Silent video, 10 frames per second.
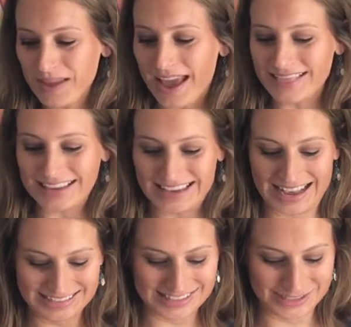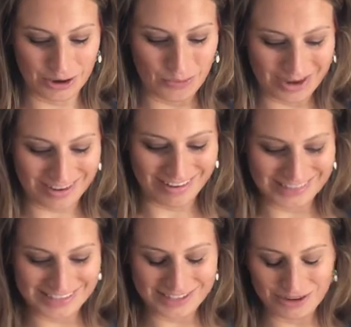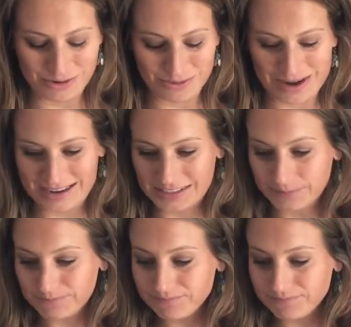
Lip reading: And the gases are what cause the dough to rise.